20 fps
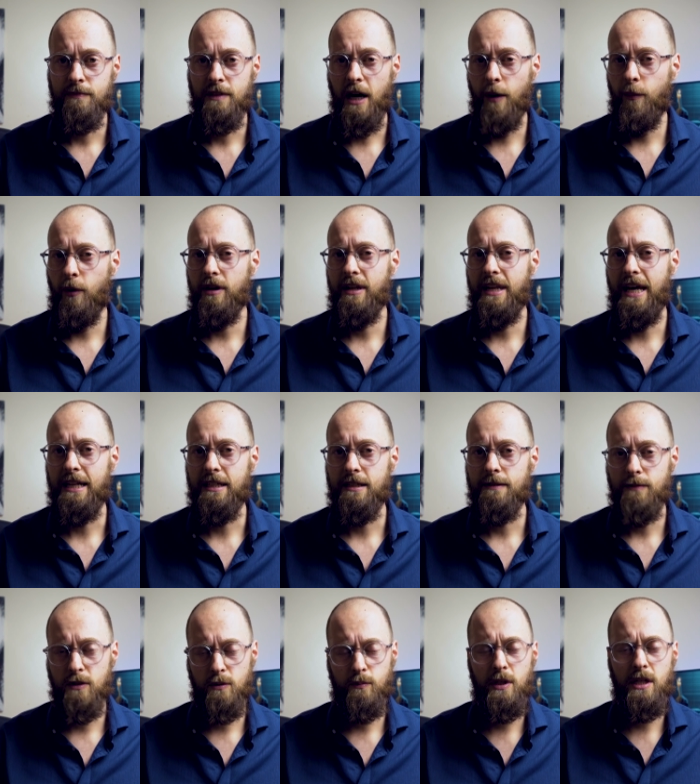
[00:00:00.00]
How about that?
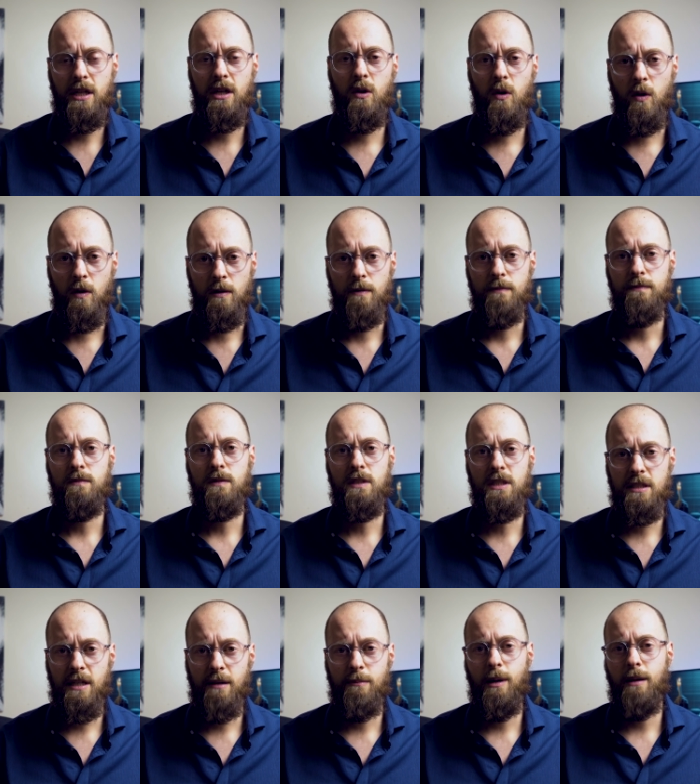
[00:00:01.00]
It's pretty cool.
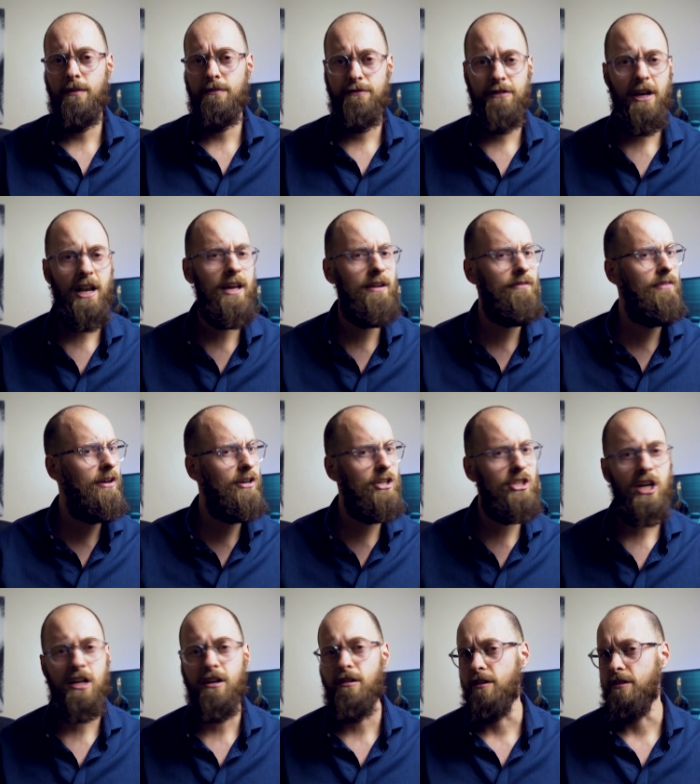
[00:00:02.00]
It's, I'm, I'm, feeling very
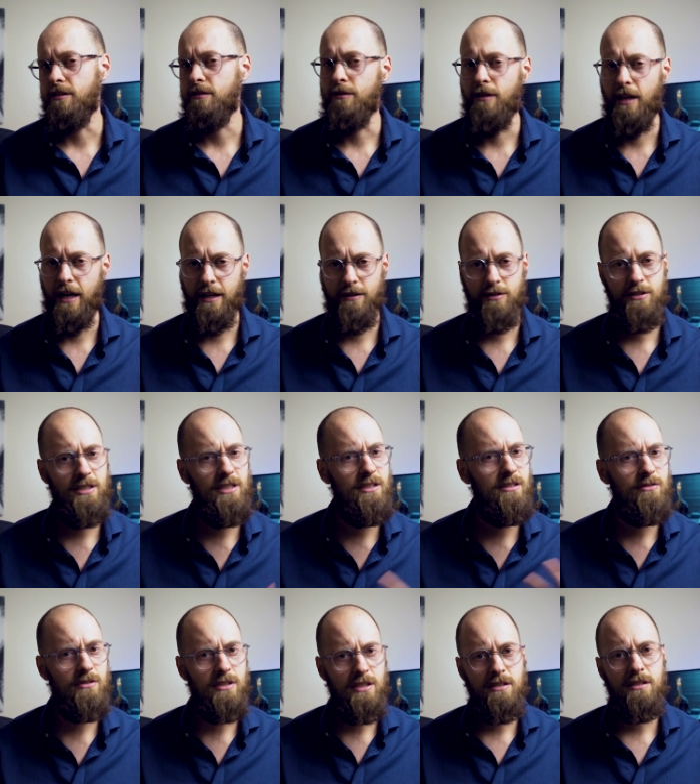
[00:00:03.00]
generous today. See,
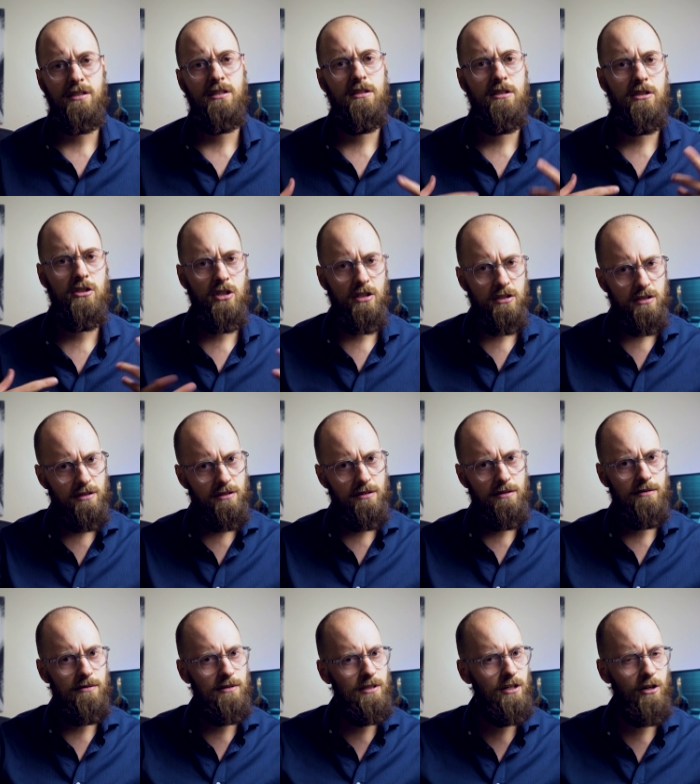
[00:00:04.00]
it's, it's, it's
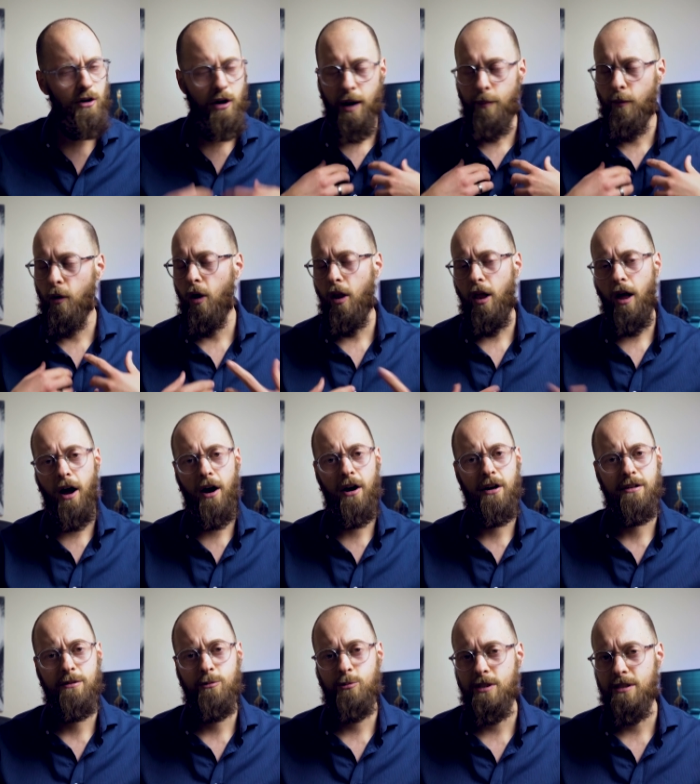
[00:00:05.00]
just, you know, I'm all
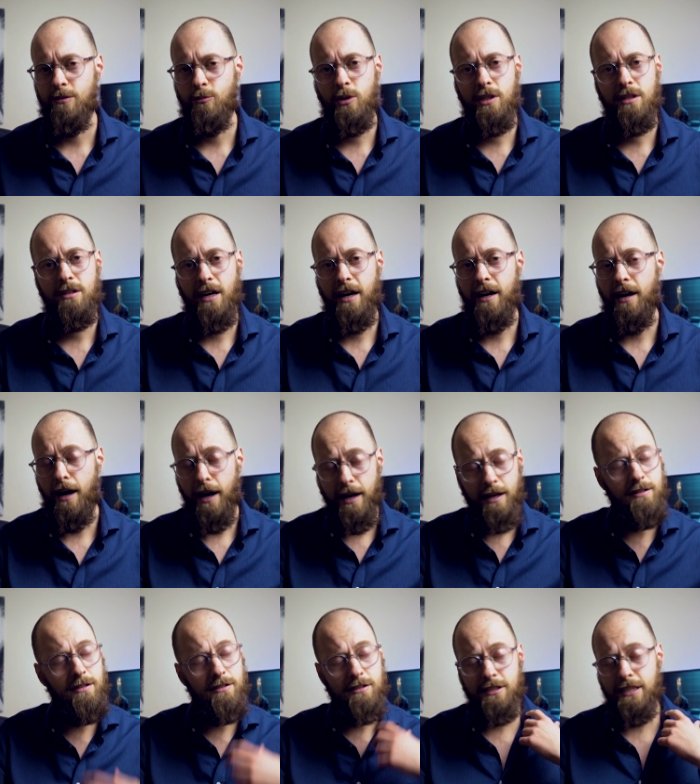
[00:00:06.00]
heart. We, we, I, I
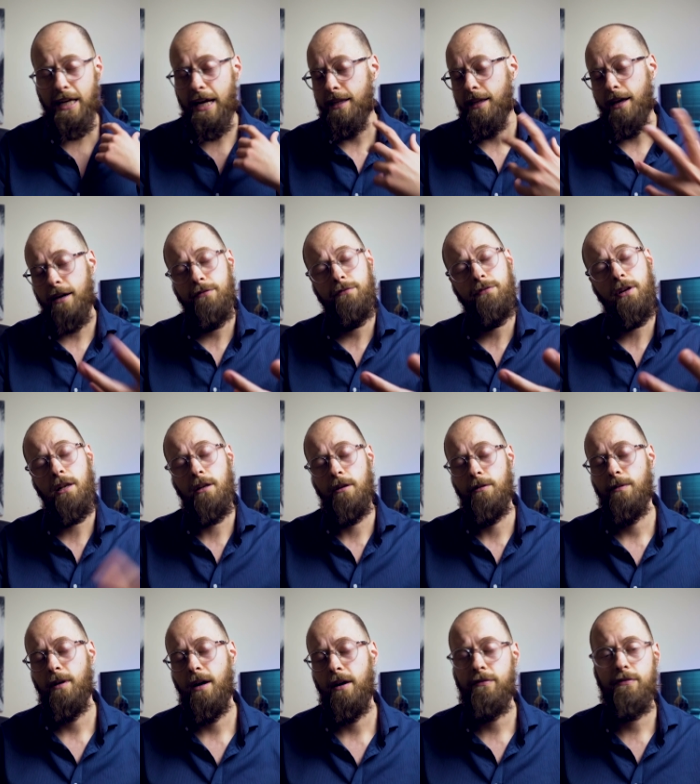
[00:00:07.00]
understand, I feel
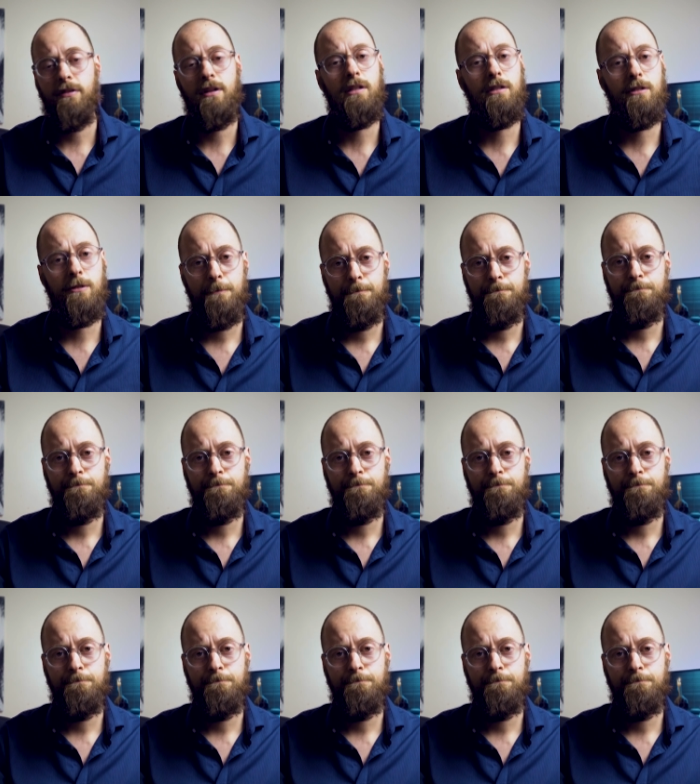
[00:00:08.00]
you, I feel you.